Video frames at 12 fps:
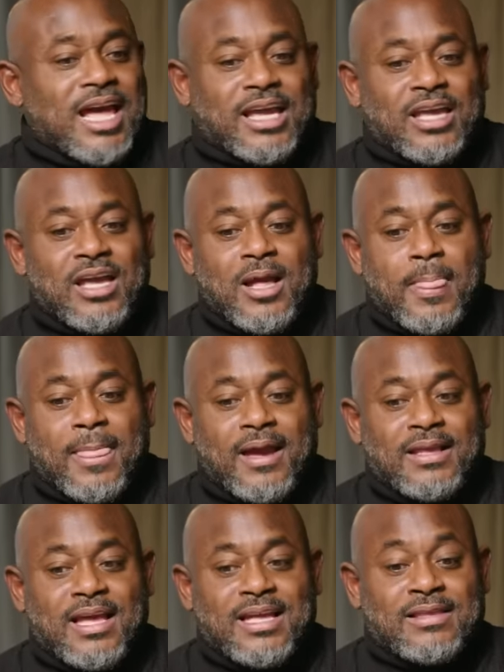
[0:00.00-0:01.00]
Like,
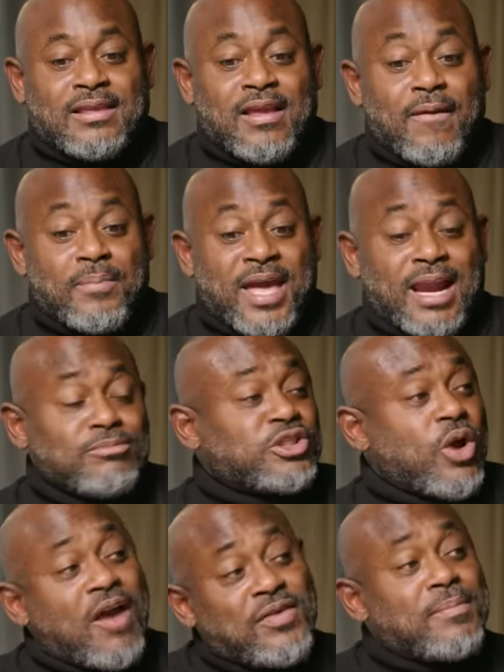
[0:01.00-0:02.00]
it, and I'm
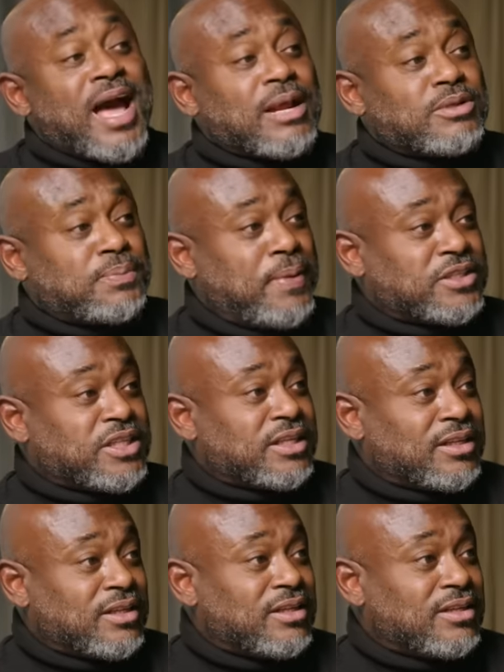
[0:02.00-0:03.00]
sure everybody was
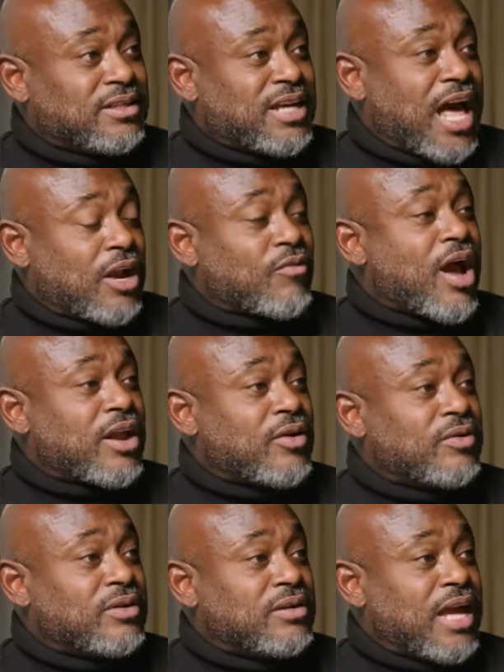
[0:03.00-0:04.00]
pitching
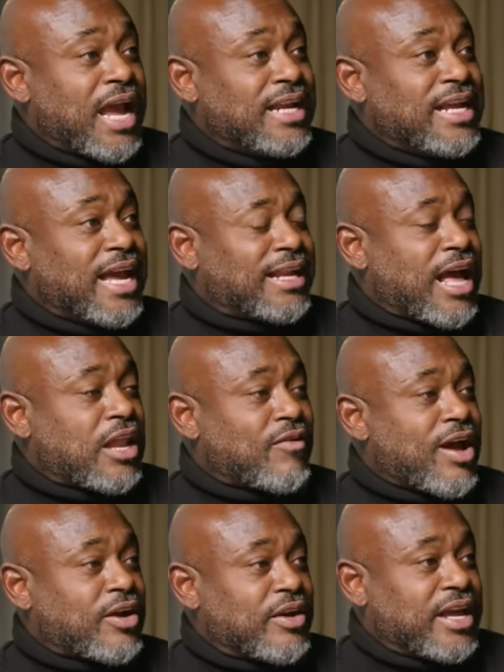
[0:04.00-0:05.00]
Colorado, mm-hmm. the AD at
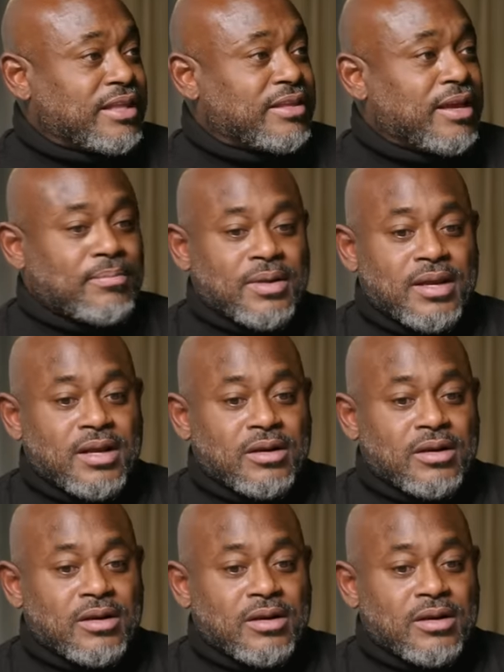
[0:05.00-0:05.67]
Colorado to get them.